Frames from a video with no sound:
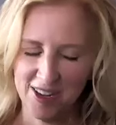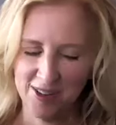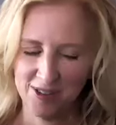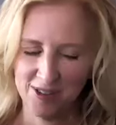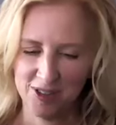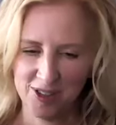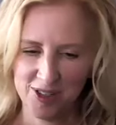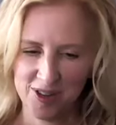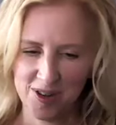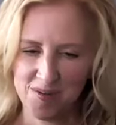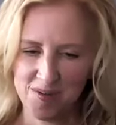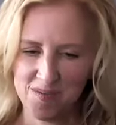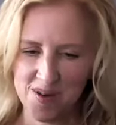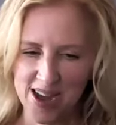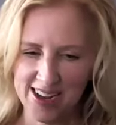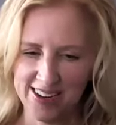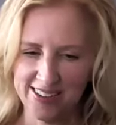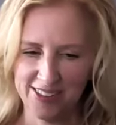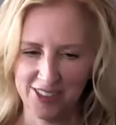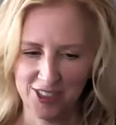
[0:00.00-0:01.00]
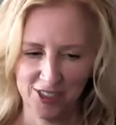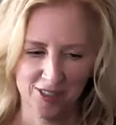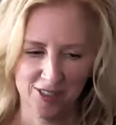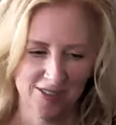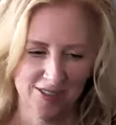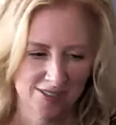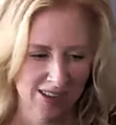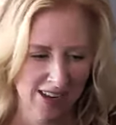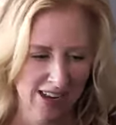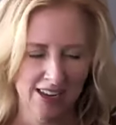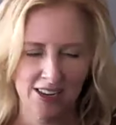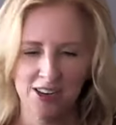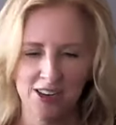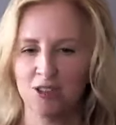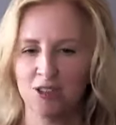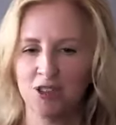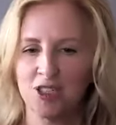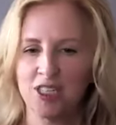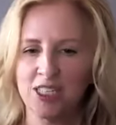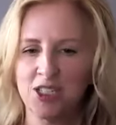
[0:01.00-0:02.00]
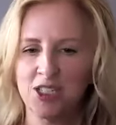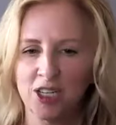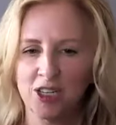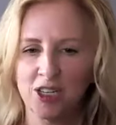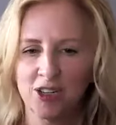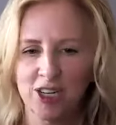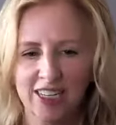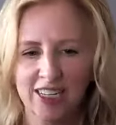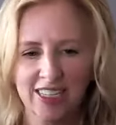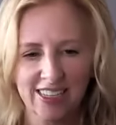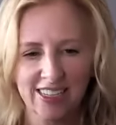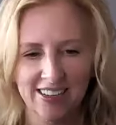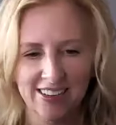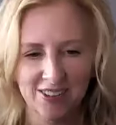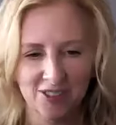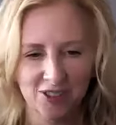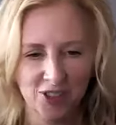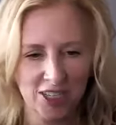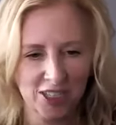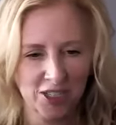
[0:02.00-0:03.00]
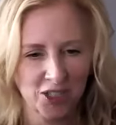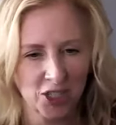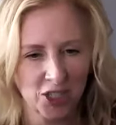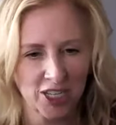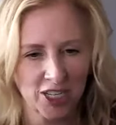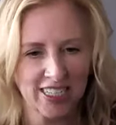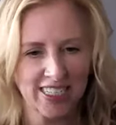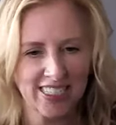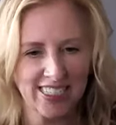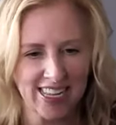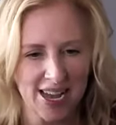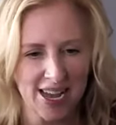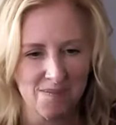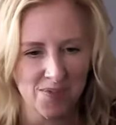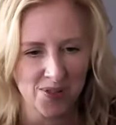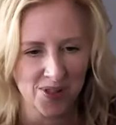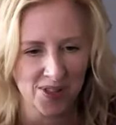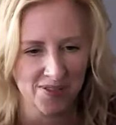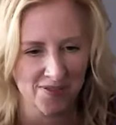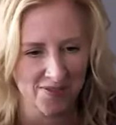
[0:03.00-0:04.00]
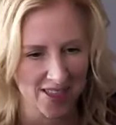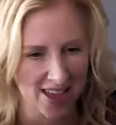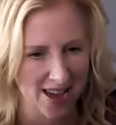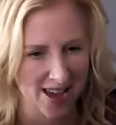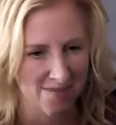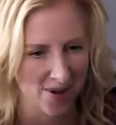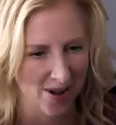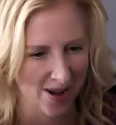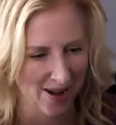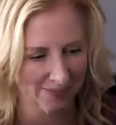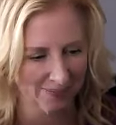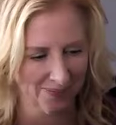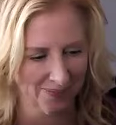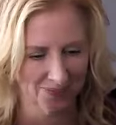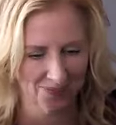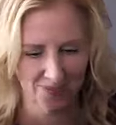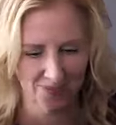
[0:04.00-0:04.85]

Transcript: you so much. You're such a good example of that, Mom.